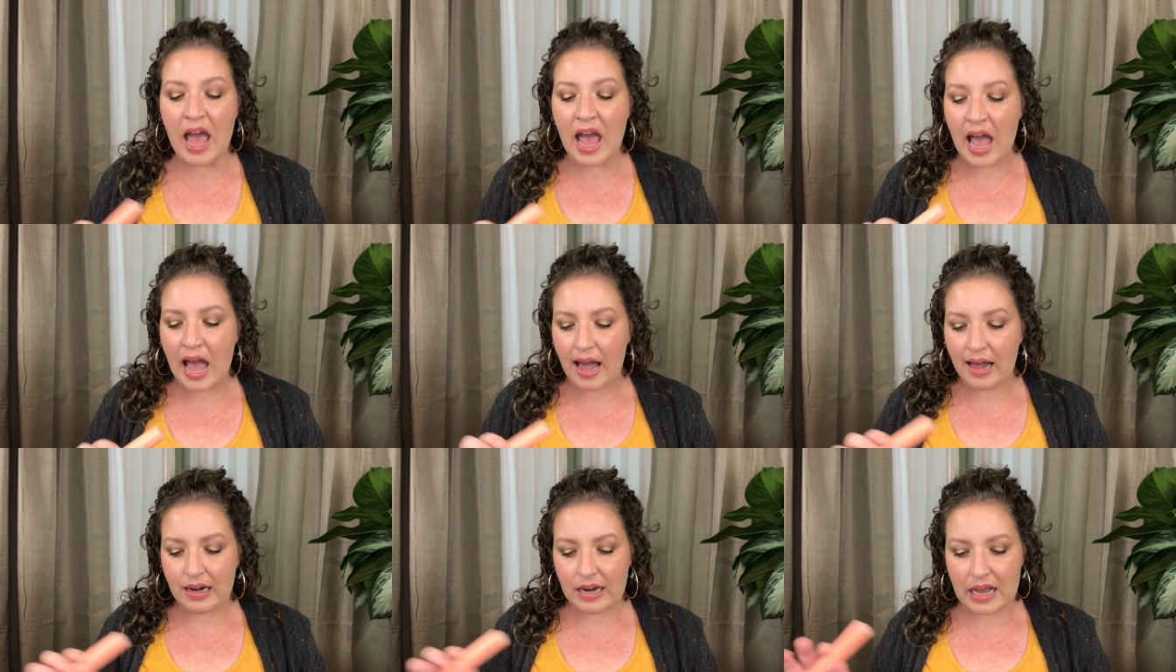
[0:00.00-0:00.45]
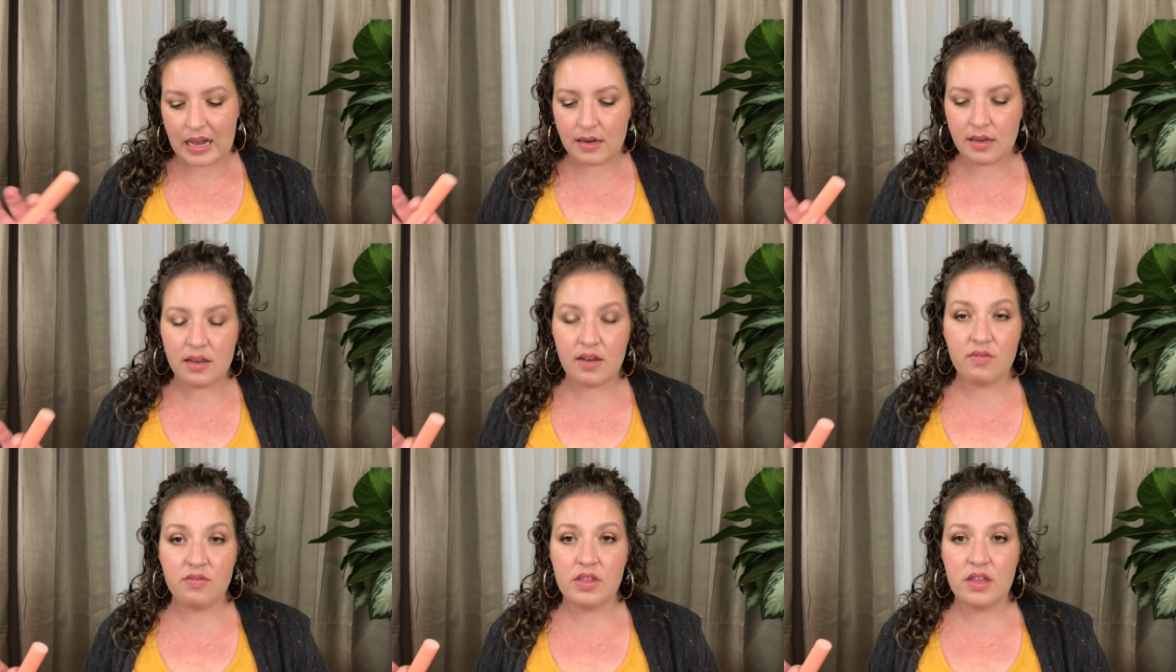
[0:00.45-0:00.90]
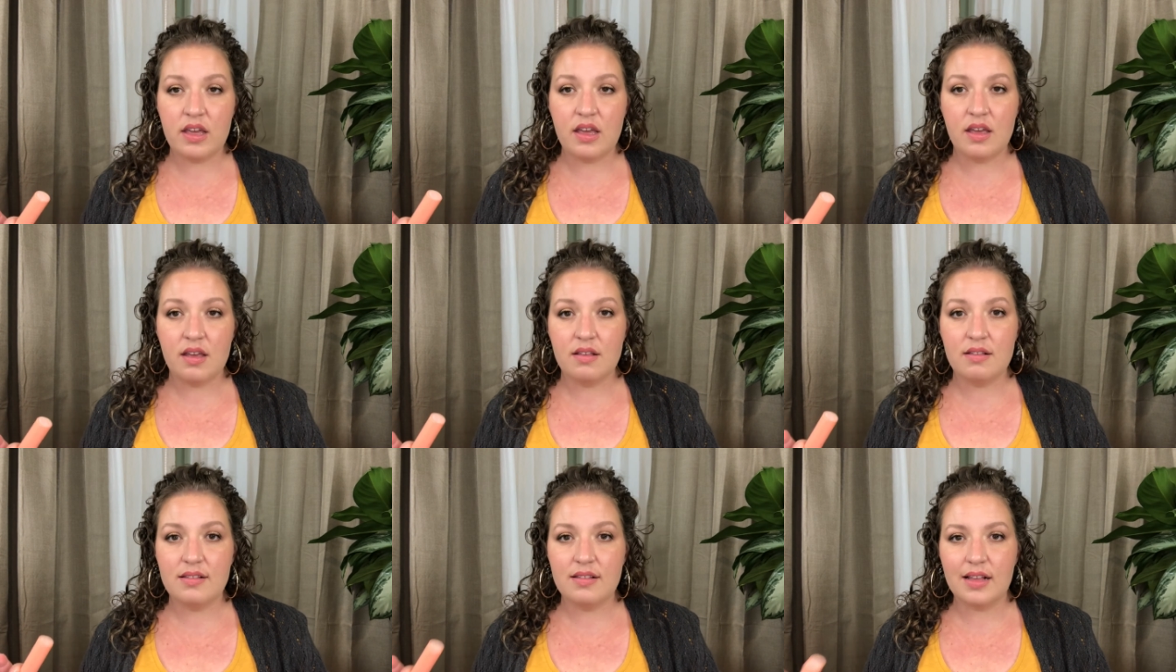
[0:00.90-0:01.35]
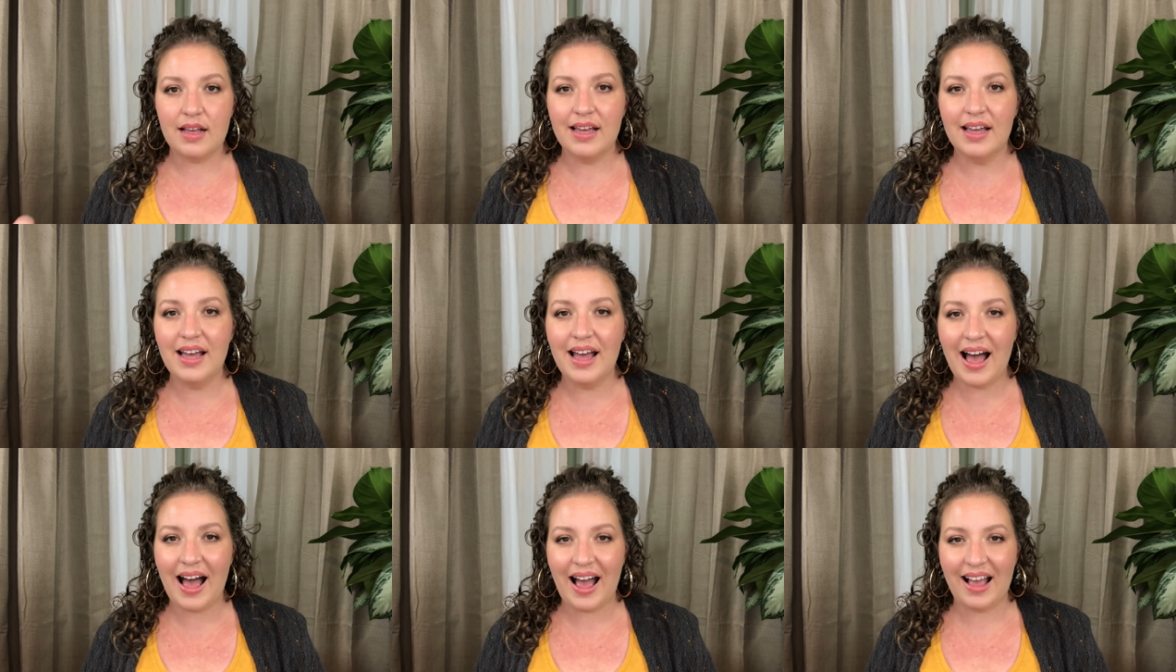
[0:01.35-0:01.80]
and any of these
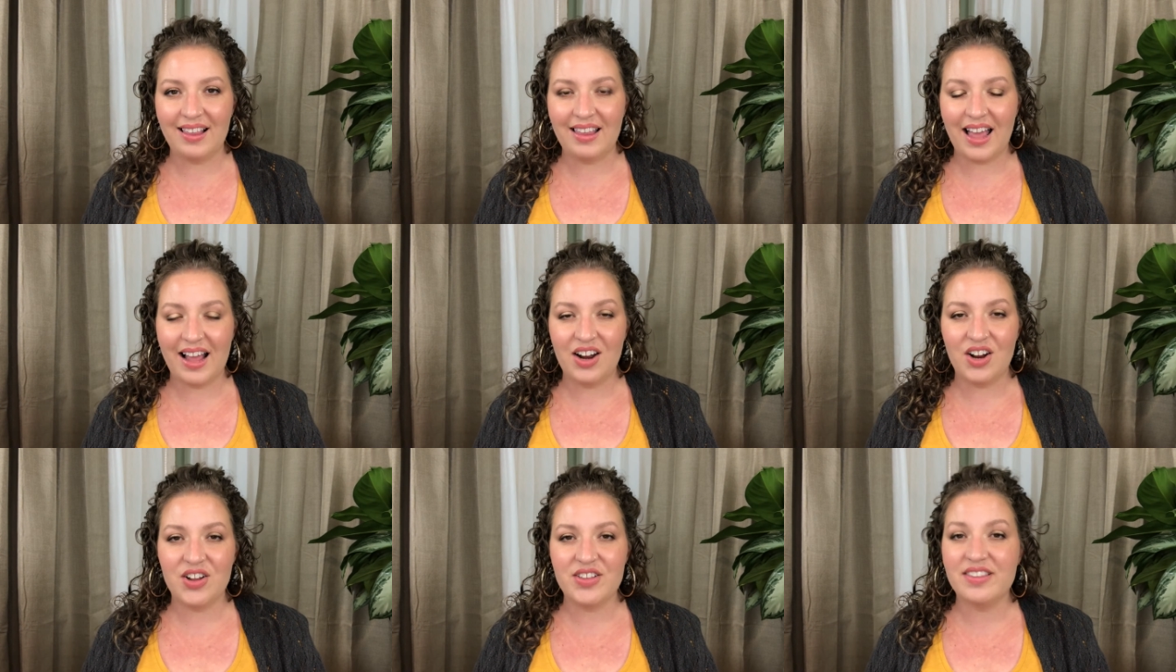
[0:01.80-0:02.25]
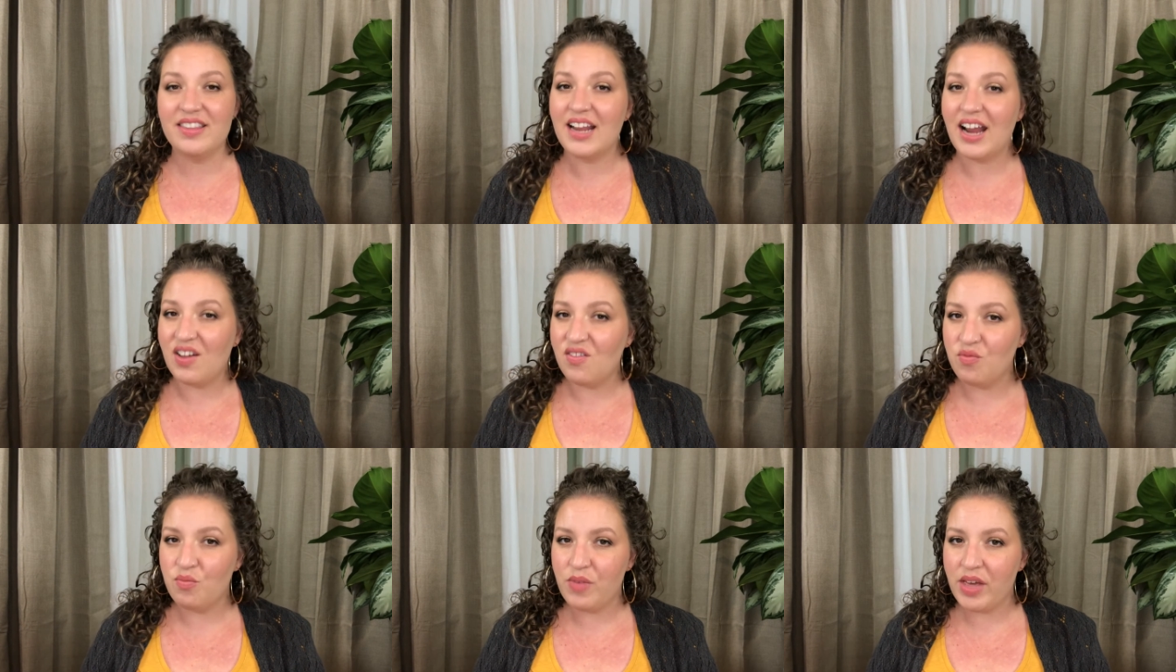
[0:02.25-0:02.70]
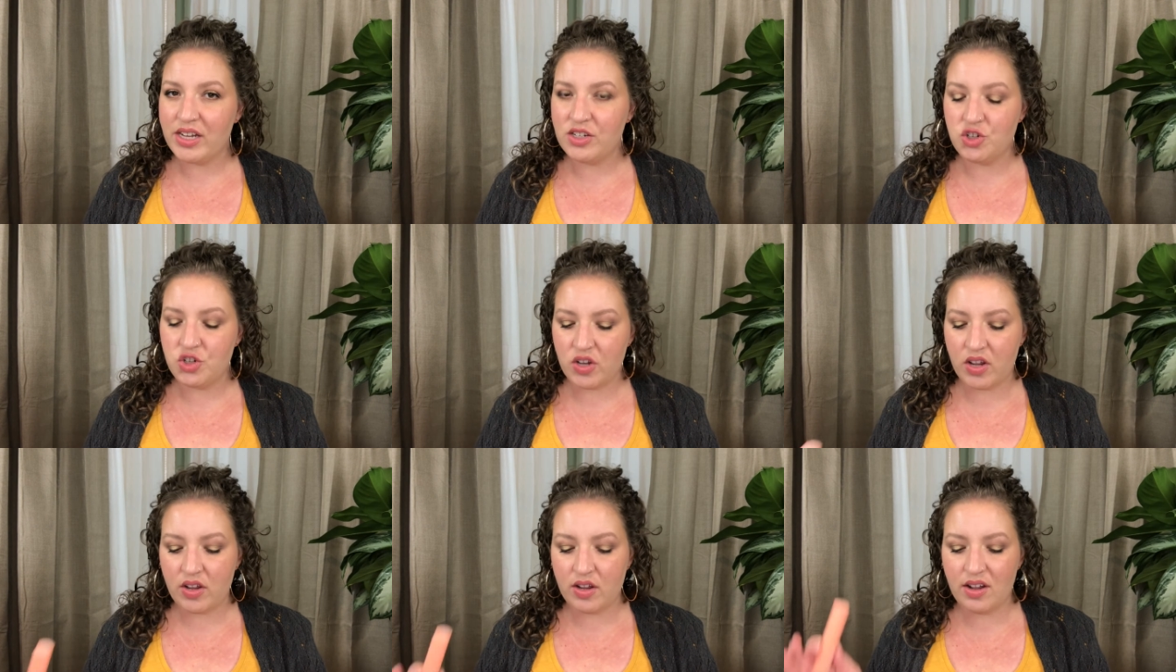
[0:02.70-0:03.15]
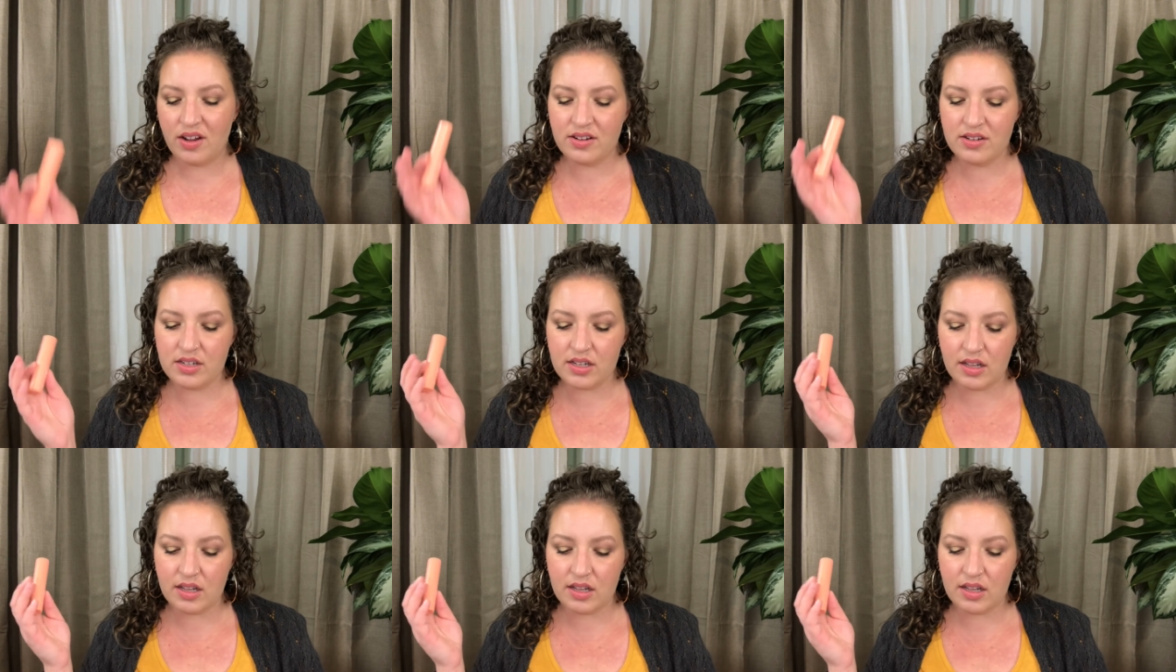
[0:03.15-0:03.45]
highlighters that I've mentioned,